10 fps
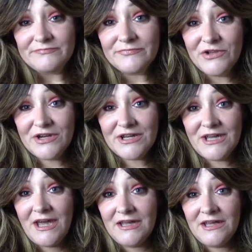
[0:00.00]

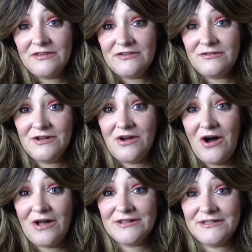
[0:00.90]
look, I guess you can
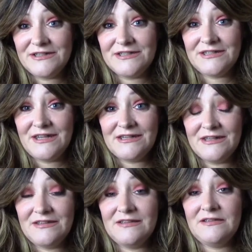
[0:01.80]
call it. Like,
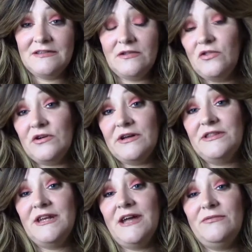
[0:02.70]
this is the look
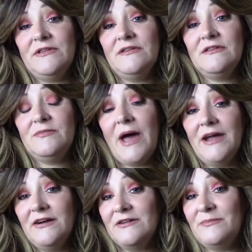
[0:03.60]
that I was
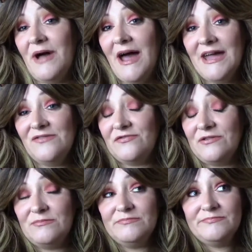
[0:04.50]
inspired by
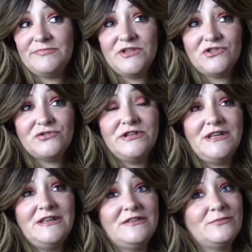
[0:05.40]
from the
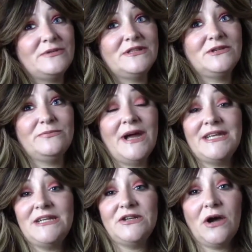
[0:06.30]
trees, with the
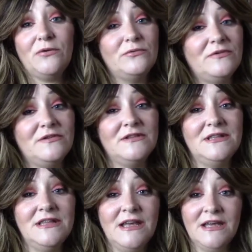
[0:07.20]
ruddy tones
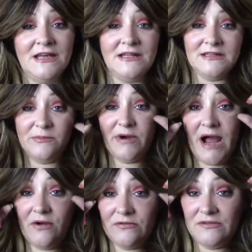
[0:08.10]
and the
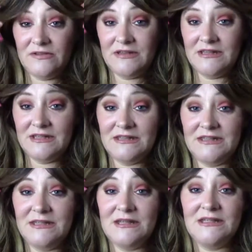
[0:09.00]
browns and
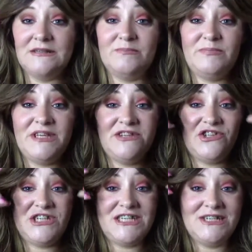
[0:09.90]
the
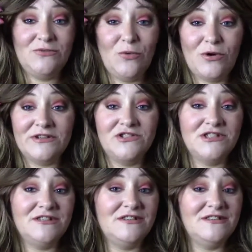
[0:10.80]
peachy
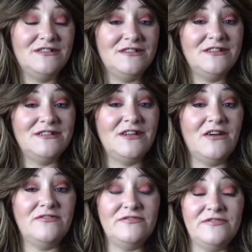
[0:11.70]
oranges and
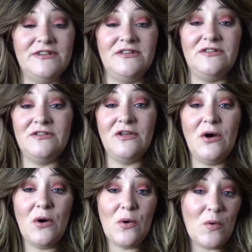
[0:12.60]
stuff.
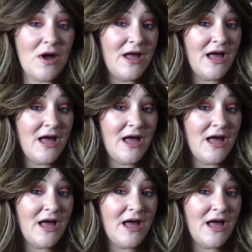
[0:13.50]
So